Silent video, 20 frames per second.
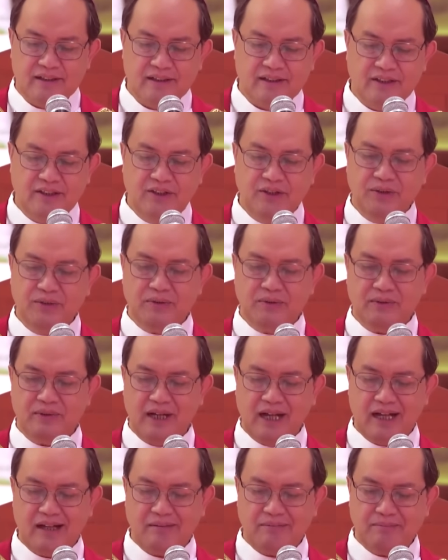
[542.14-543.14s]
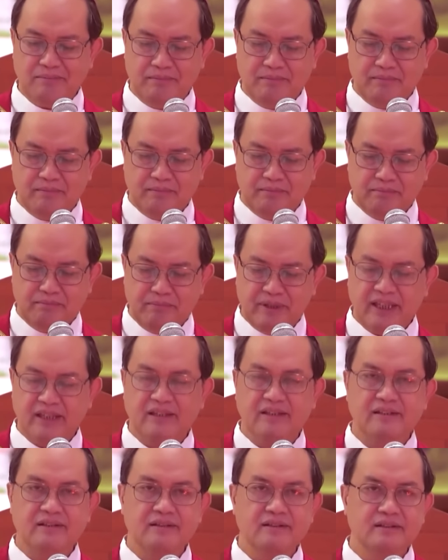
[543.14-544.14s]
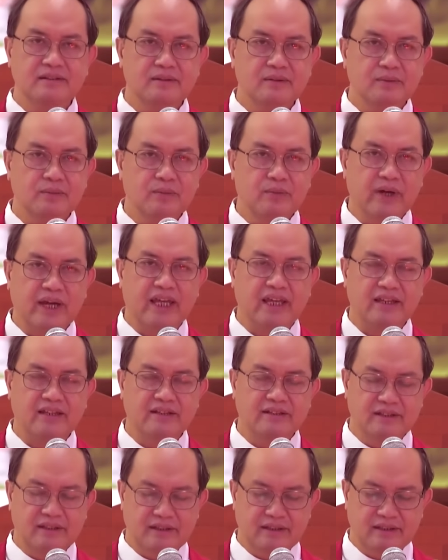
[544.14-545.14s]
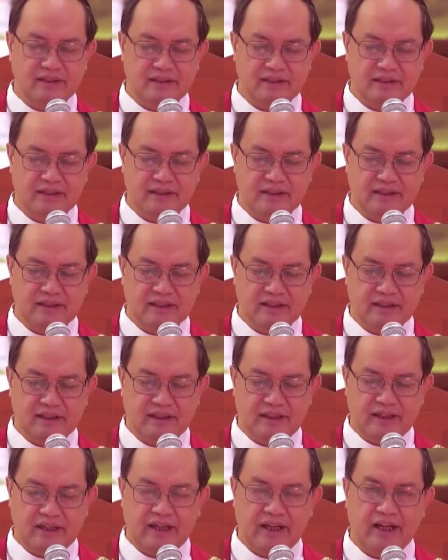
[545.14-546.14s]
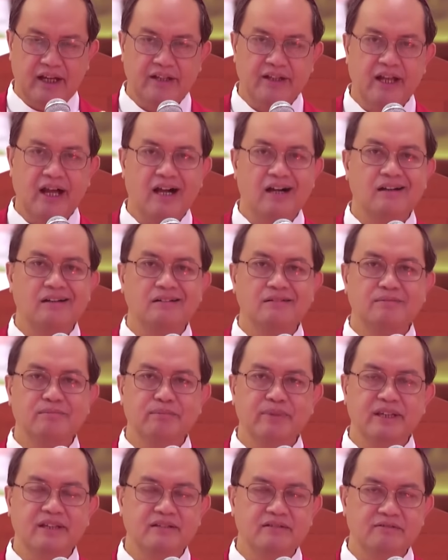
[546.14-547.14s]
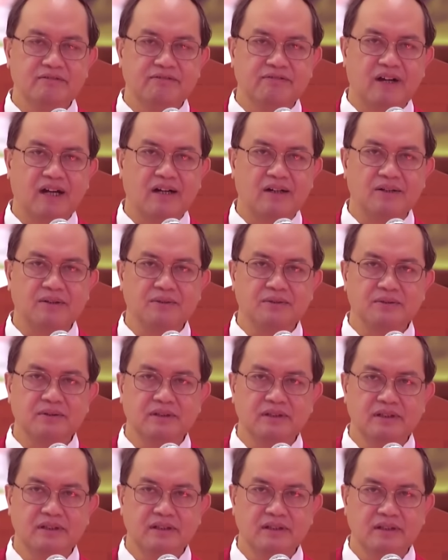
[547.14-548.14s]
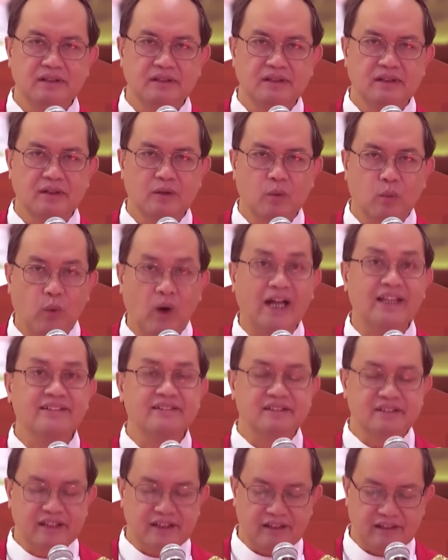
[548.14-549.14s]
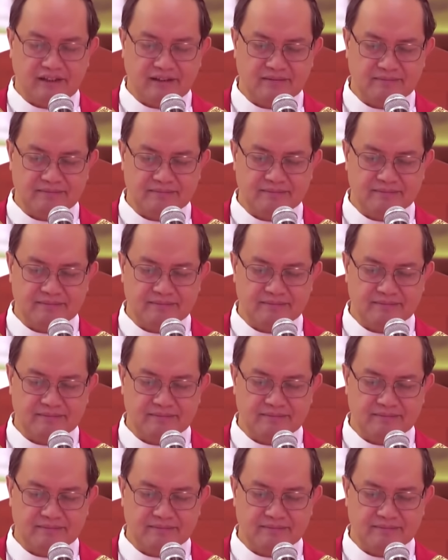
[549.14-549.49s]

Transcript: "You have been weighed and have been found wanting."